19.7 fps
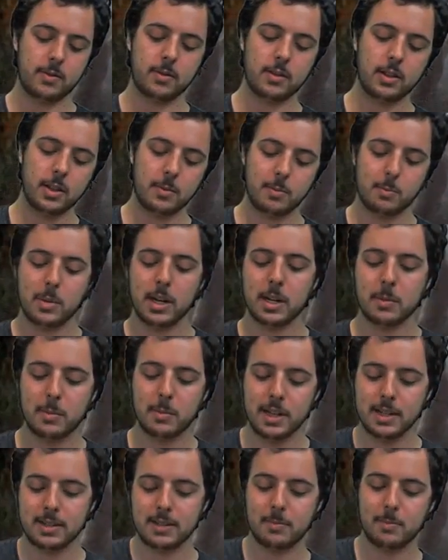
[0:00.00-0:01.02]
really
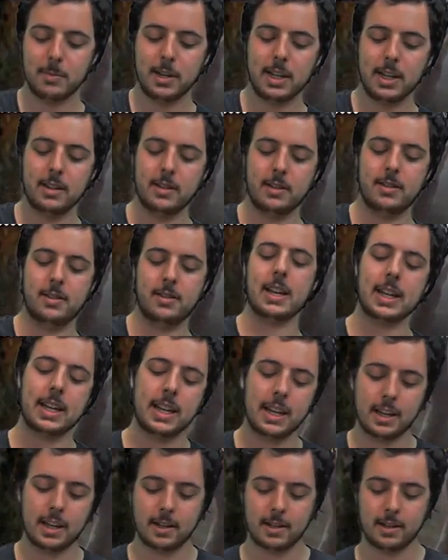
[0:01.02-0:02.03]
big piece of meat that I
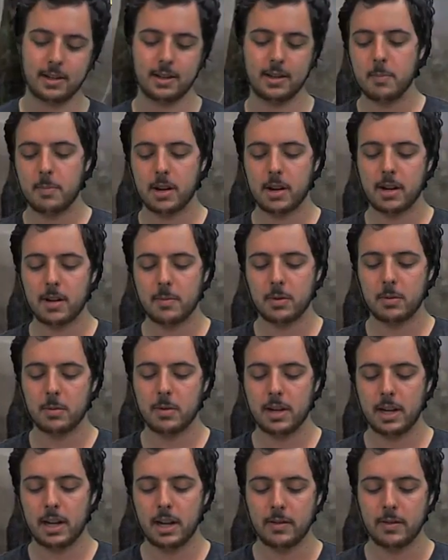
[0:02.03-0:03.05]
can't pick up with
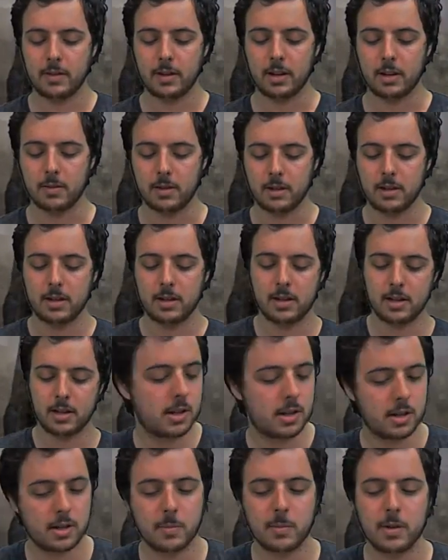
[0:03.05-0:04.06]
one hand very well.
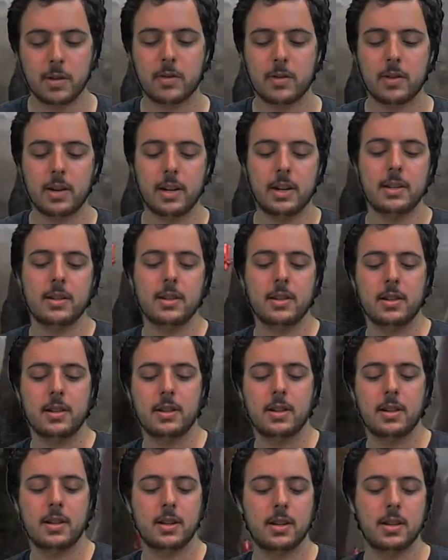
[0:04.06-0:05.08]
I'd be afraid to
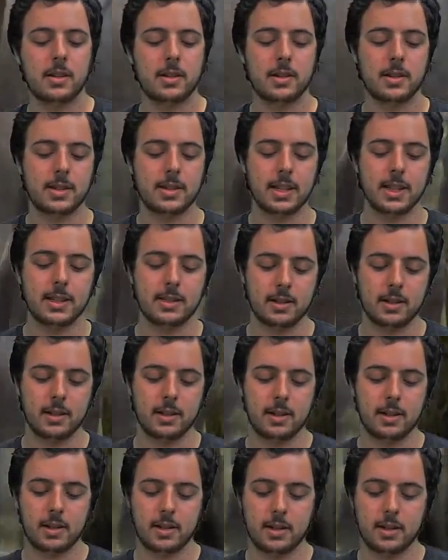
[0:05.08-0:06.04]
season it,